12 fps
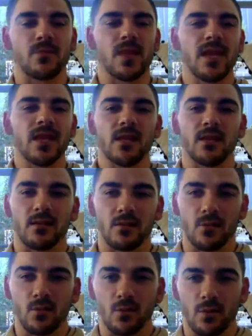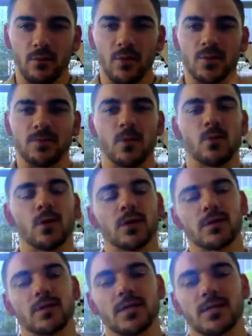eating what most people
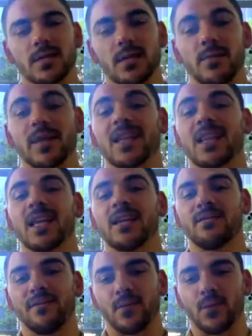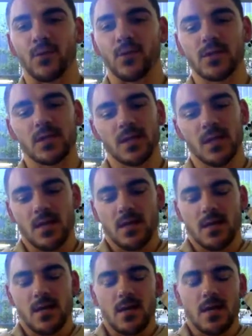consider to be clean foods,
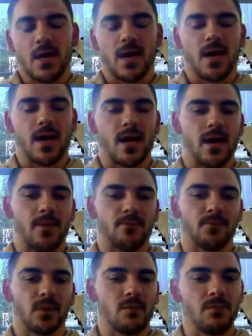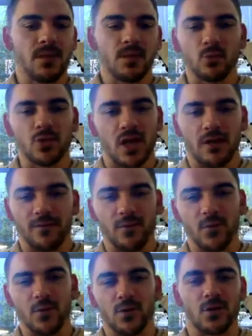minimal junk
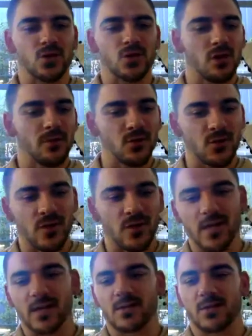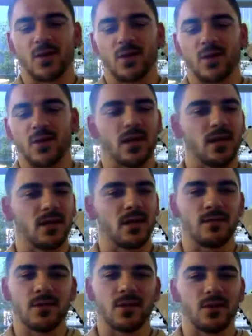food, no soft drink, trying
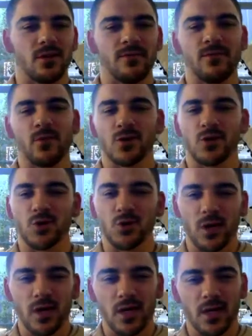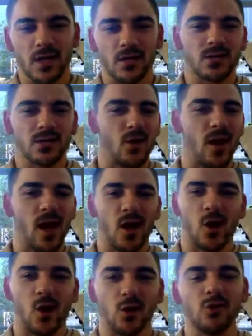to, avoid sugar, no
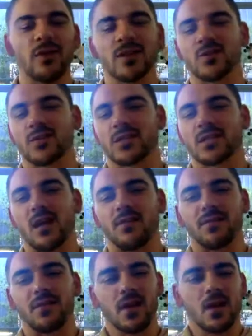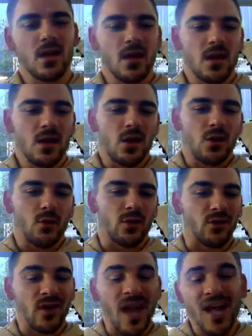alcohol, all that sort of stuff. When
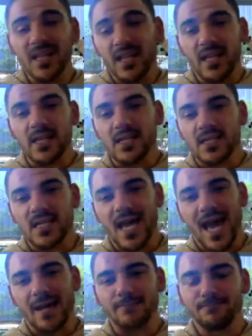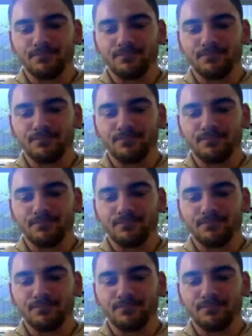the reality is that